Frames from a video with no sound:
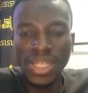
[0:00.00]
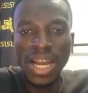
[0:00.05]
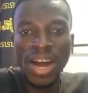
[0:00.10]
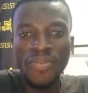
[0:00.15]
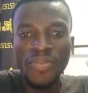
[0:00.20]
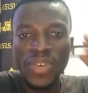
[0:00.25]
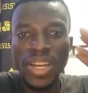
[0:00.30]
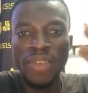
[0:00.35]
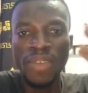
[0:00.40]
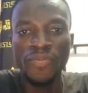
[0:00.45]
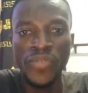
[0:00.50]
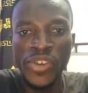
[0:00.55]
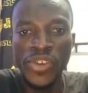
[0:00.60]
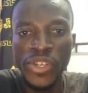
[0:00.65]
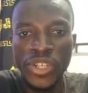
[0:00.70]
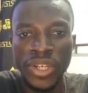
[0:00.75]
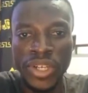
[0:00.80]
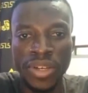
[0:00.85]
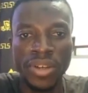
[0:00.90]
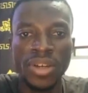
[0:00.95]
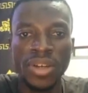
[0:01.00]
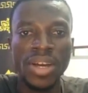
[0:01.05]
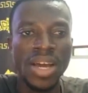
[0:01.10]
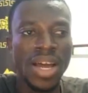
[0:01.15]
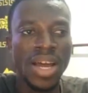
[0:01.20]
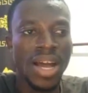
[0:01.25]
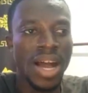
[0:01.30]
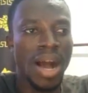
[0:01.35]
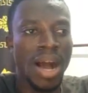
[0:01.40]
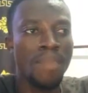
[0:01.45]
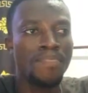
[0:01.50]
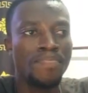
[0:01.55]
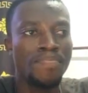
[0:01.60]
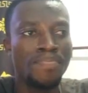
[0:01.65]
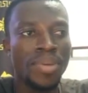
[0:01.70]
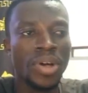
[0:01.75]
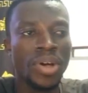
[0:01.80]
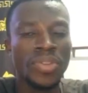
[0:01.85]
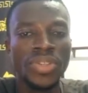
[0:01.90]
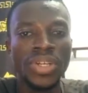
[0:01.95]
having a vision. I'm
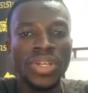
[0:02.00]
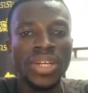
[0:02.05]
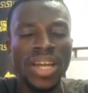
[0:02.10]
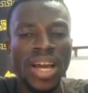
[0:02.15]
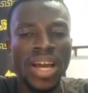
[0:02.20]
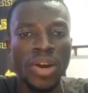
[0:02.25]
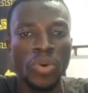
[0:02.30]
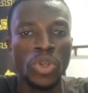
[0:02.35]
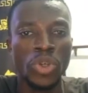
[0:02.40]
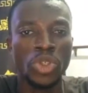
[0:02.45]
building a